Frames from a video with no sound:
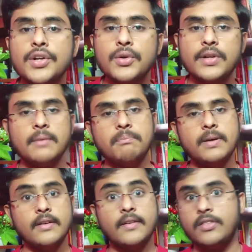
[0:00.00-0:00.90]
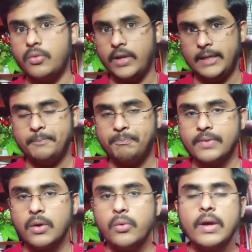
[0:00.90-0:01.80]
to tip 3.
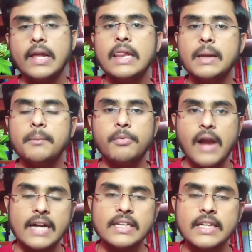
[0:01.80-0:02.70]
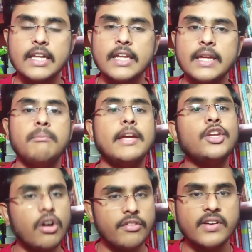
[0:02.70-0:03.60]
Well, practically
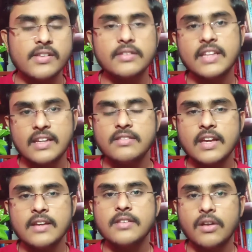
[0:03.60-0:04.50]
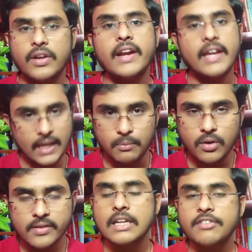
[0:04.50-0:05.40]
many of us these days read
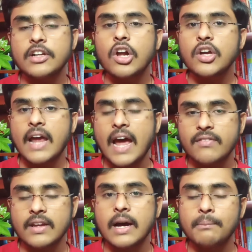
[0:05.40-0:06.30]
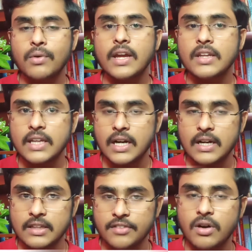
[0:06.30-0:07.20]
ebooks. If at all you're having a book in
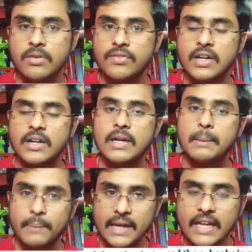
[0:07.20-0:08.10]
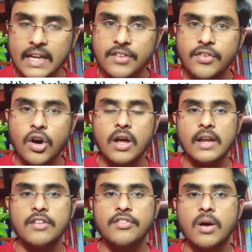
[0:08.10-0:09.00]
the form of a PDF or
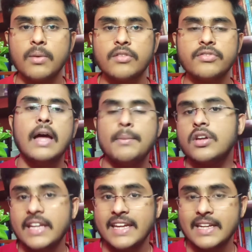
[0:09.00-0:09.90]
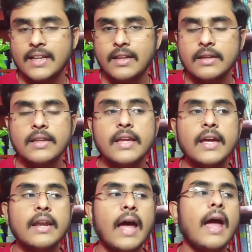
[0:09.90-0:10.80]
form of Amazon eKindle,
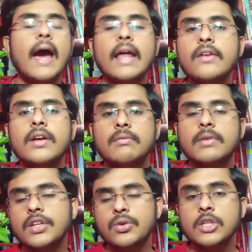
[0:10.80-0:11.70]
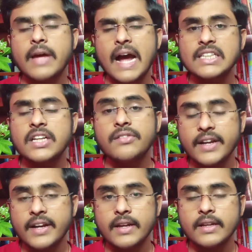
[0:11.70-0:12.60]
then I highly recommend you to be actually
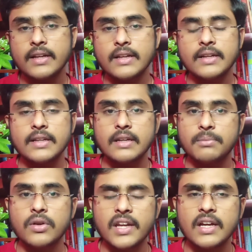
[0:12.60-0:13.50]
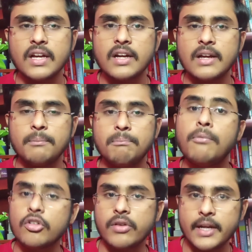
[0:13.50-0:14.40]
reading the book in a
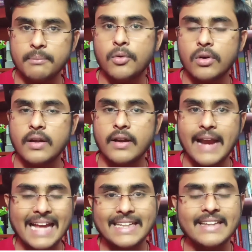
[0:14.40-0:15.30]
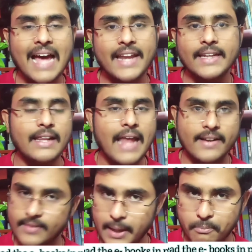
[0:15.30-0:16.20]
portrait mode rather than in
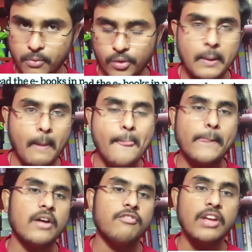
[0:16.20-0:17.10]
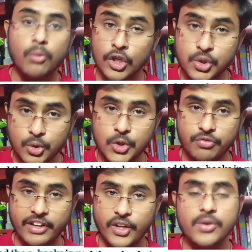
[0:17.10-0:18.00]
landscape mode. We watch YouTube
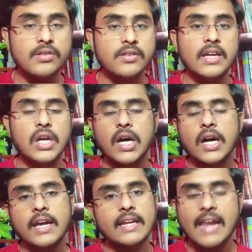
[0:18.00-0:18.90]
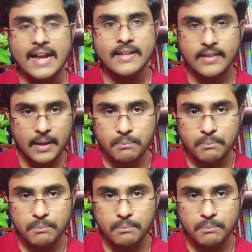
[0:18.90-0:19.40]
videos in a landscape